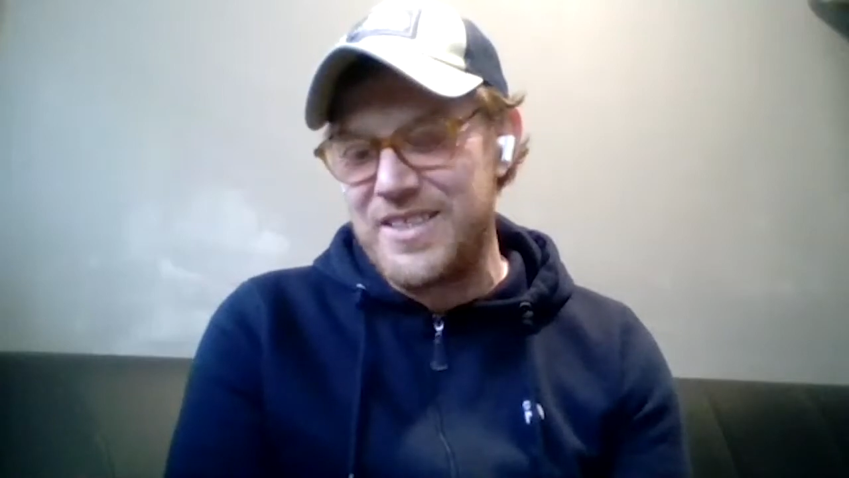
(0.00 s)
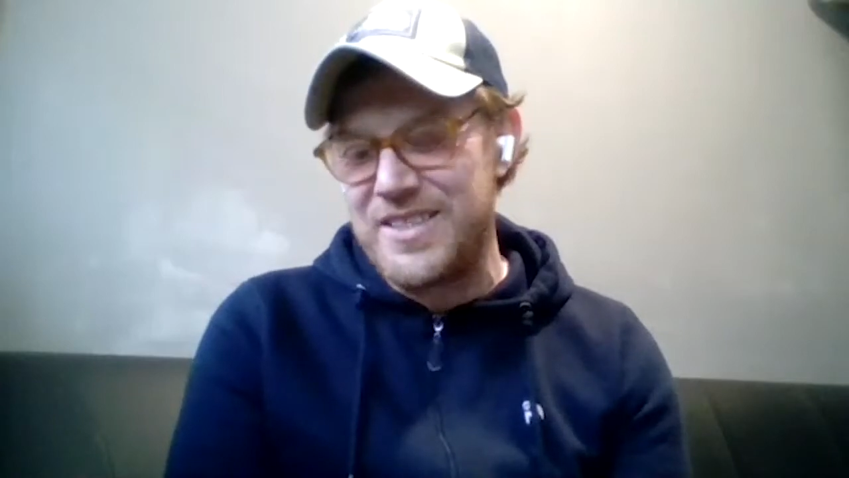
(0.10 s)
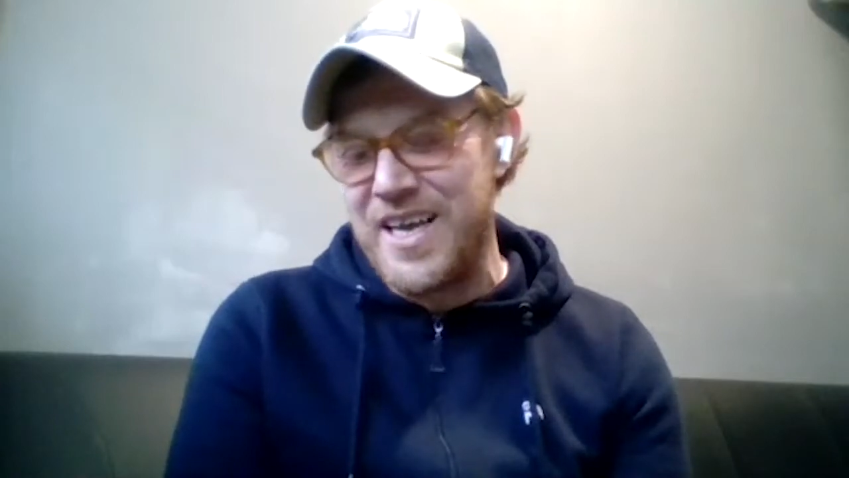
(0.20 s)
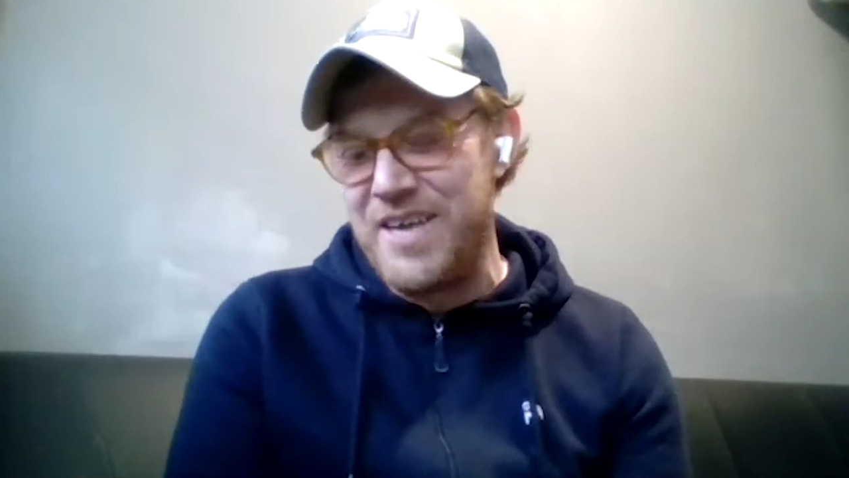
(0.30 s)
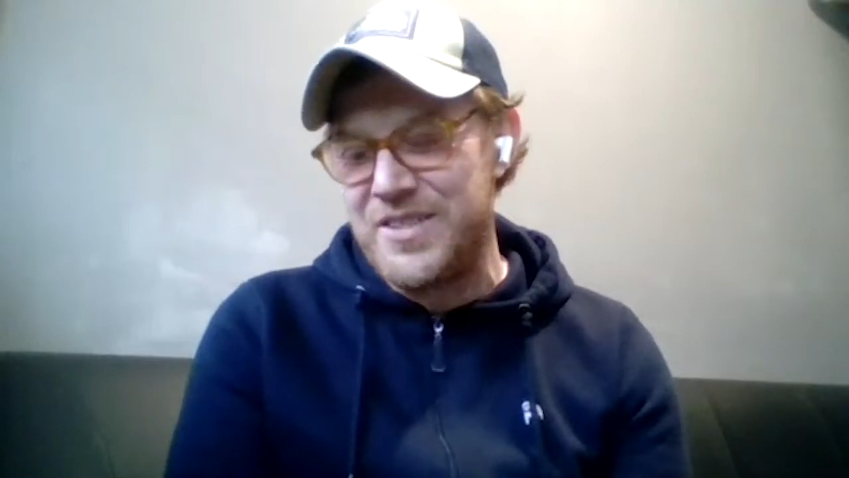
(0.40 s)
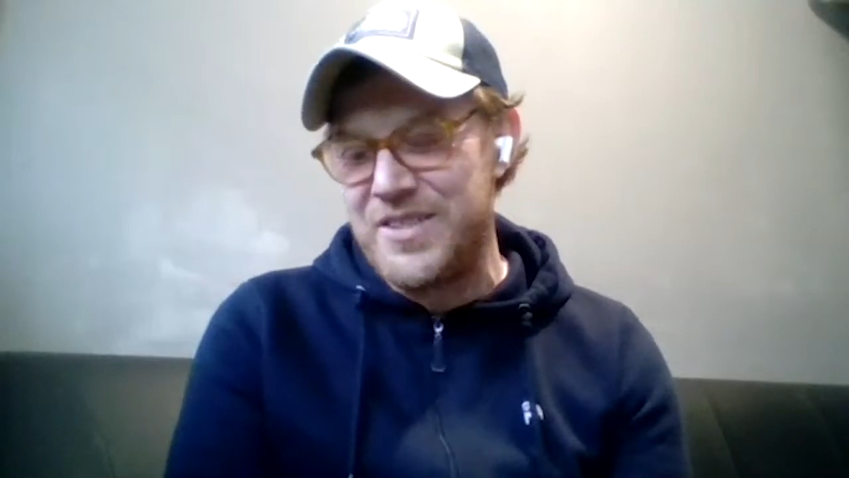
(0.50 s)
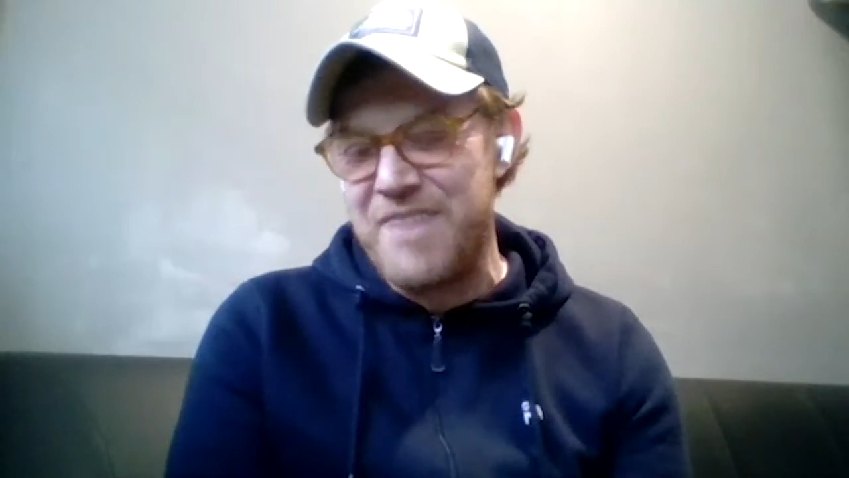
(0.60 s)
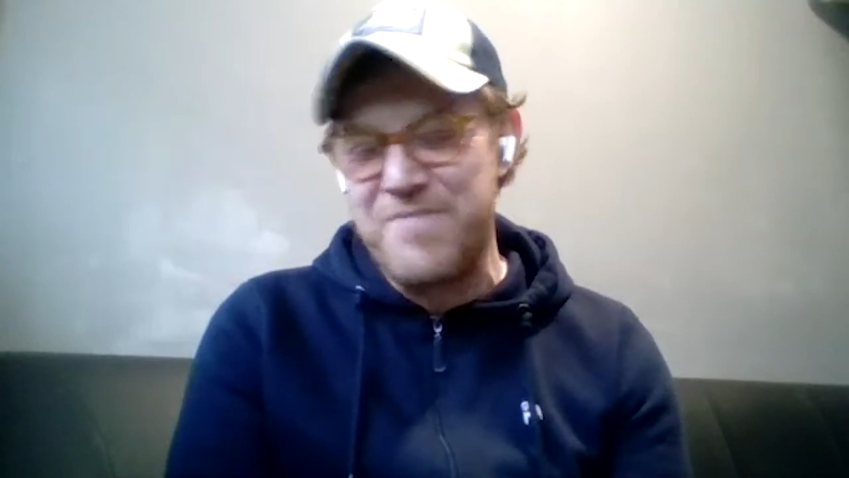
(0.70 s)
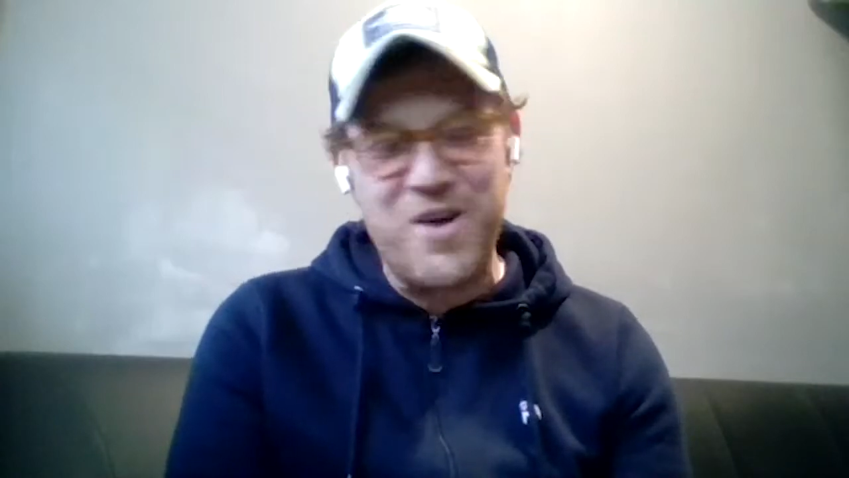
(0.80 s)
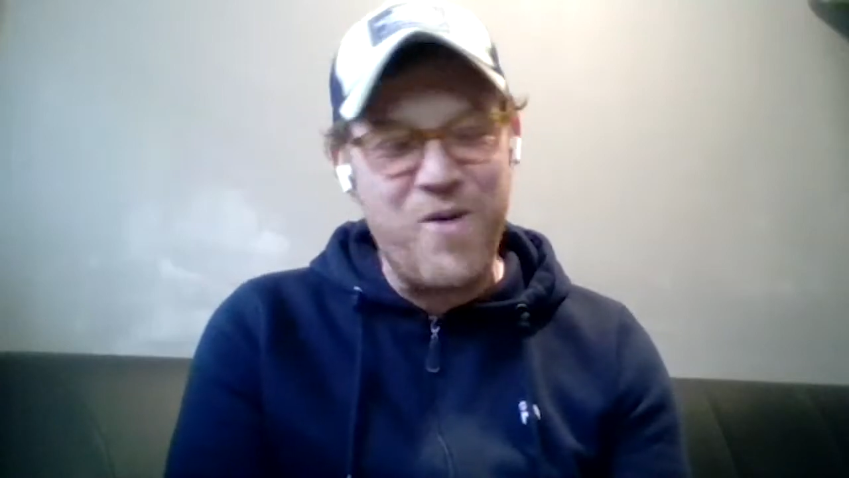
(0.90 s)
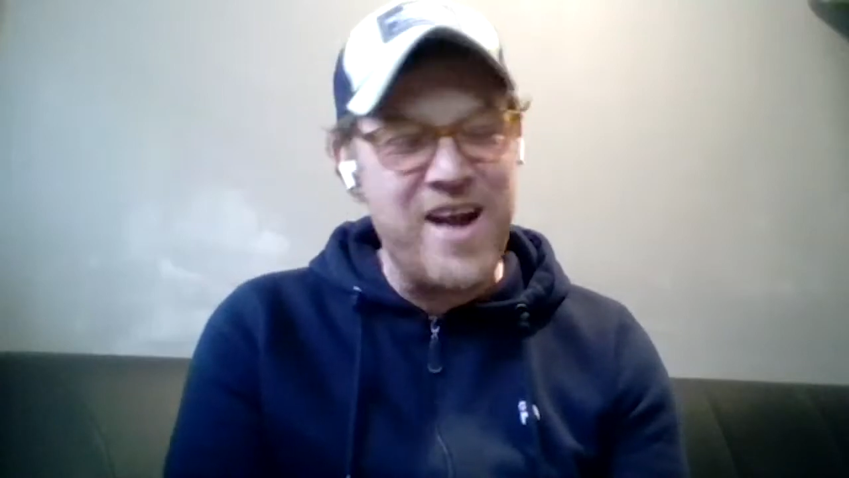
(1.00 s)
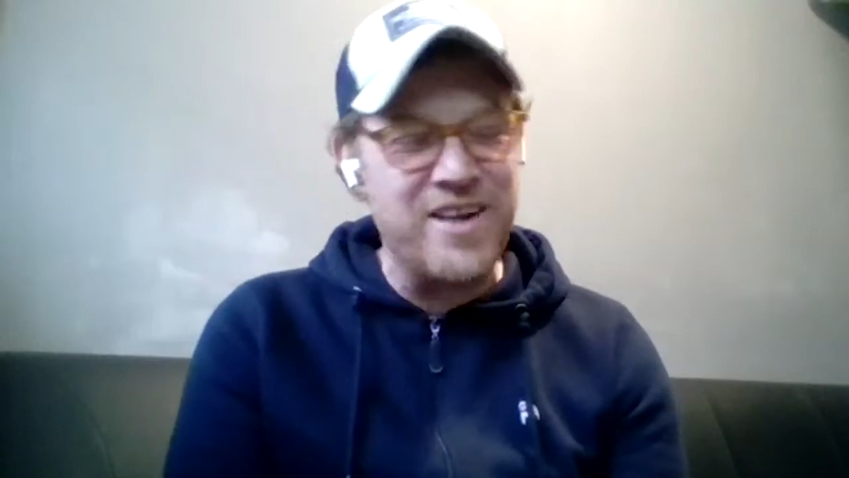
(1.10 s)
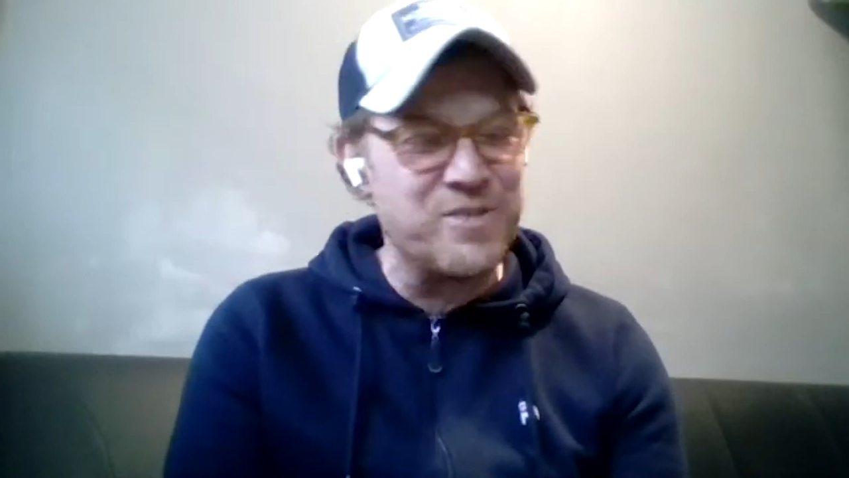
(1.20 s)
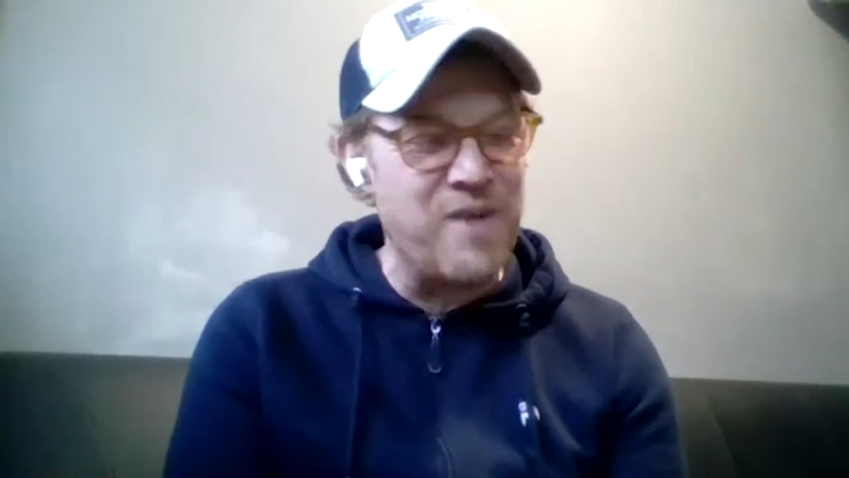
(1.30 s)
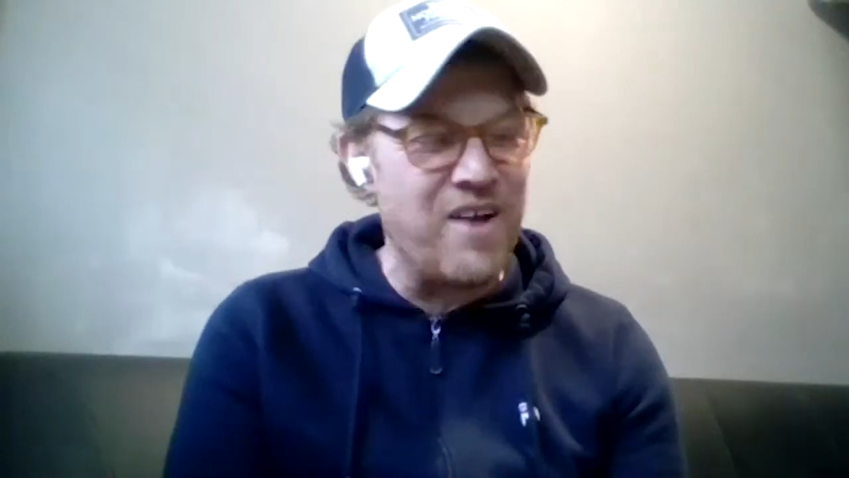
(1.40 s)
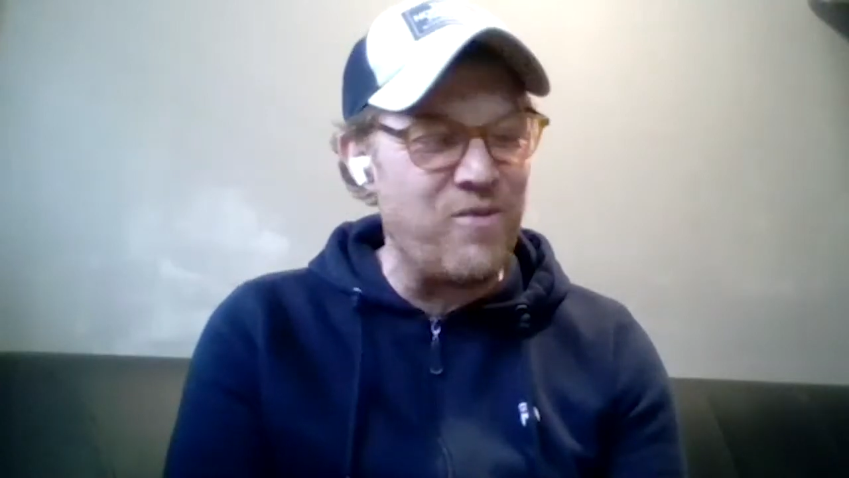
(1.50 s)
Steve McQueen as well.